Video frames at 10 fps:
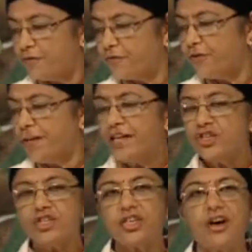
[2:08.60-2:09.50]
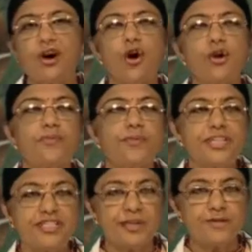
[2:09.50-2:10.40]
fresh or
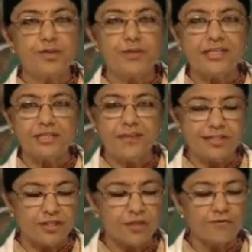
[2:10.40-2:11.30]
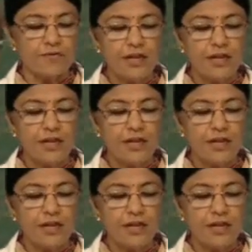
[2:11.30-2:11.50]
preserved specimens of